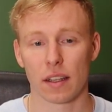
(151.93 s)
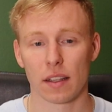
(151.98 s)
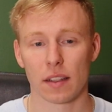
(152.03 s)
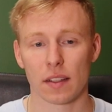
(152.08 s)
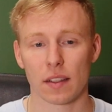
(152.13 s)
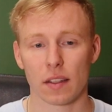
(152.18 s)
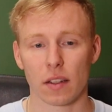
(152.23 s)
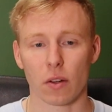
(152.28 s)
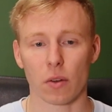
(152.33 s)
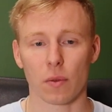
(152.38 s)

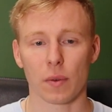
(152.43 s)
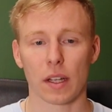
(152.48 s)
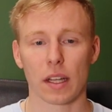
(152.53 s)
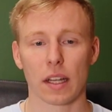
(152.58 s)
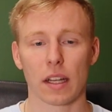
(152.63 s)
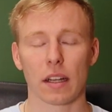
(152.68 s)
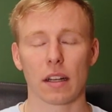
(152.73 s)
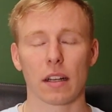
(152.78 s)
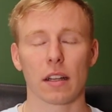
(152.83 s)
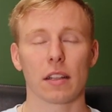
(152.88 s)
So
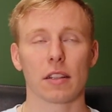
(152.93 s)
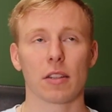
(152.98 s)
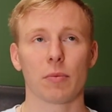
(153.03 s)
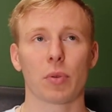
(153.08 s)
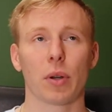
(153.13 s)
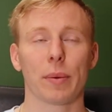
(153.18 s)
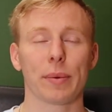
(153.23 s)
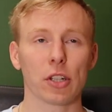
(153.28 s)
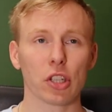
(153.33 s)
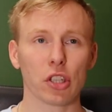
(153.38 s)
the
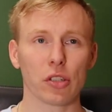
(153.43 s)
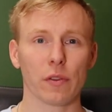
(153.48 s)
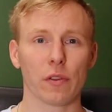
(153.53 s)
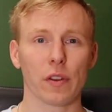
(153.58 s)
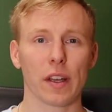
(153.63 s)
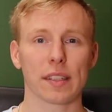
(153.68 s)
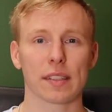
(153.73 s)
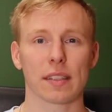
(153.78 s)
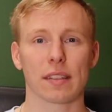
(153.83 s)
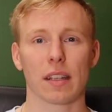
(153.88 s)
preparation
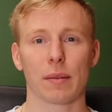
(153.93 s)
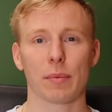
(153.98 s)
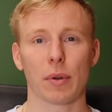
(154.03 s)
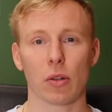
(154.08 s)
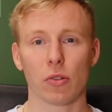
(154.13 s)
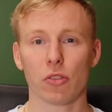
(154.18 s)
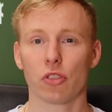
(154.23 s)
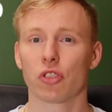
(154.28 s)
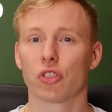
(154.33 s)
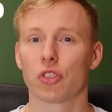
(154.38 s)
phase is
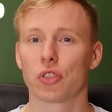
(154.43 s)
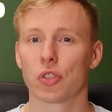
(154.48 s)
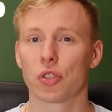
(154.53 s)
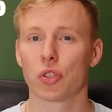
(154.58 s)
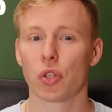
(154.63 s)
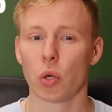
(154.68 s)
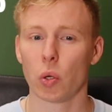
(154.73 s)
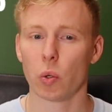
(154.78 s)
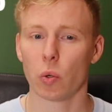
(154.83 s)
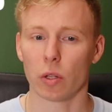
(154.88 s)
about
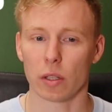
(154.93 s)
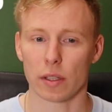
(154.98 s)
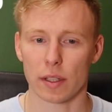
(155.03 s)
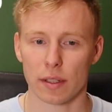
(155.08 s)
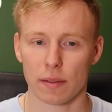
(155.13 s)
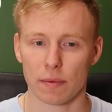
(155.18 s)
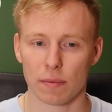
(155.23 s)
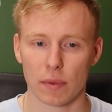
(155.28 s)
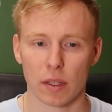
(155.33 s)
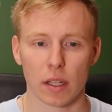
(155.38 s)
tools,